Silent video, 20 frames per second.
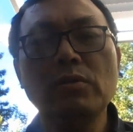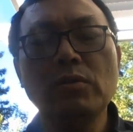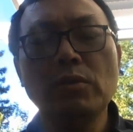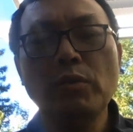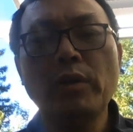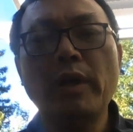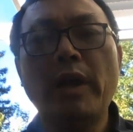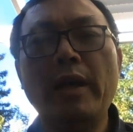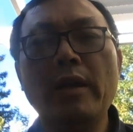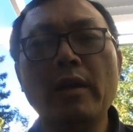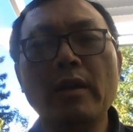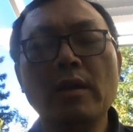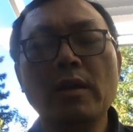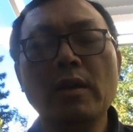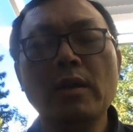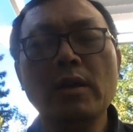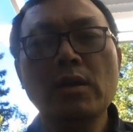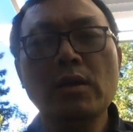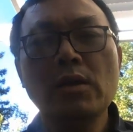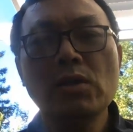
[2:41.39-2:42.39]
Okay,
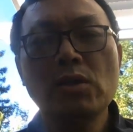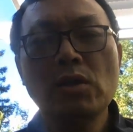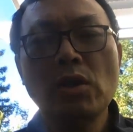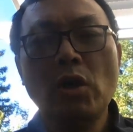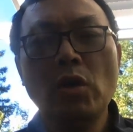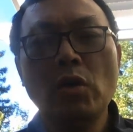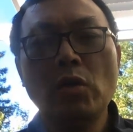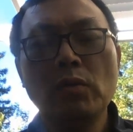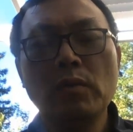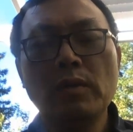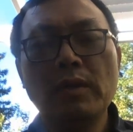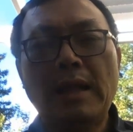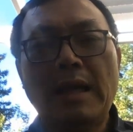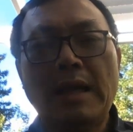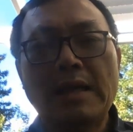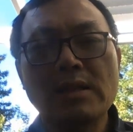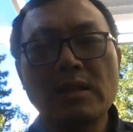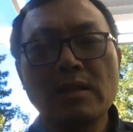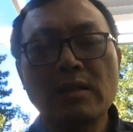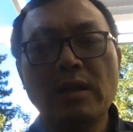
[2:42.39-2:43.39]
so
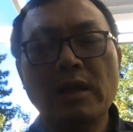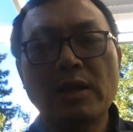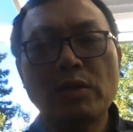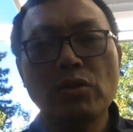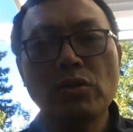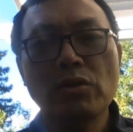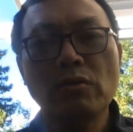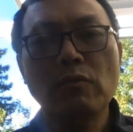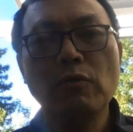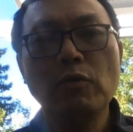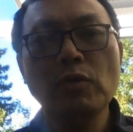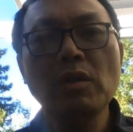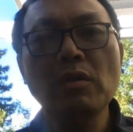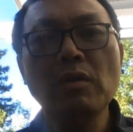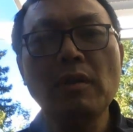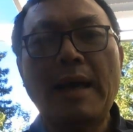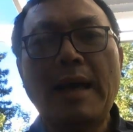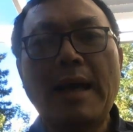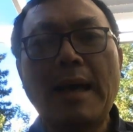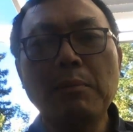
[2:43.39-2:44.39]
that's the lecture. For the
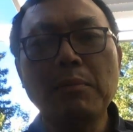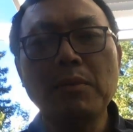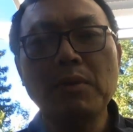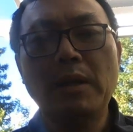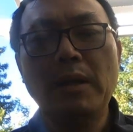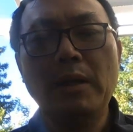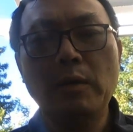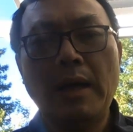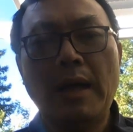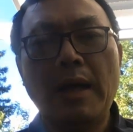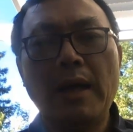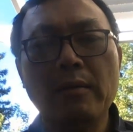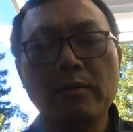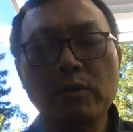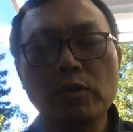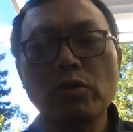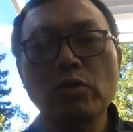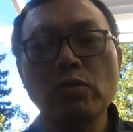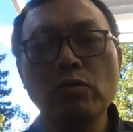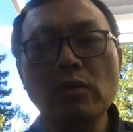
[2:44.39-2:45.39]
lab, I
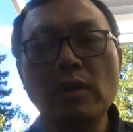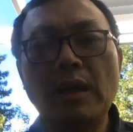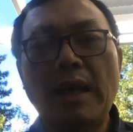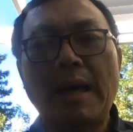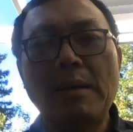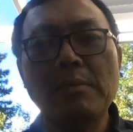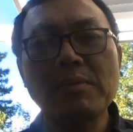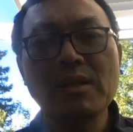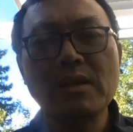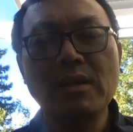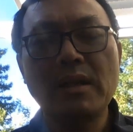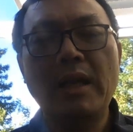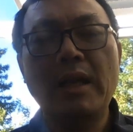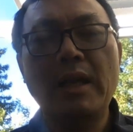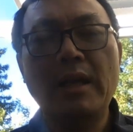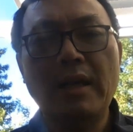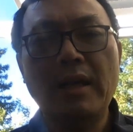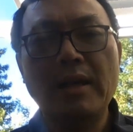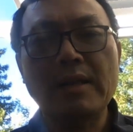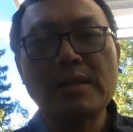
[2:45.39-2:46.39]
have 2 labs,
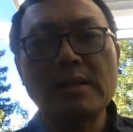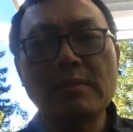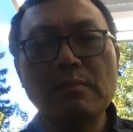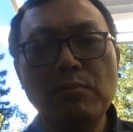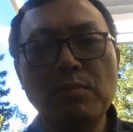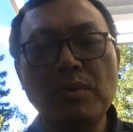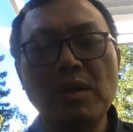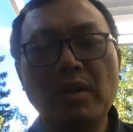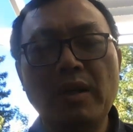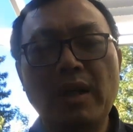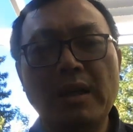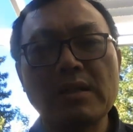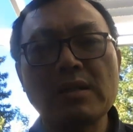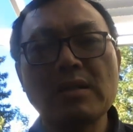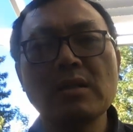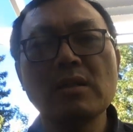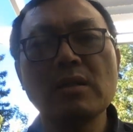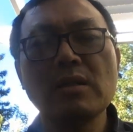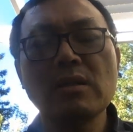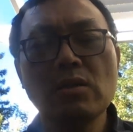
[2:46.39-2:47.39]
AX and BX.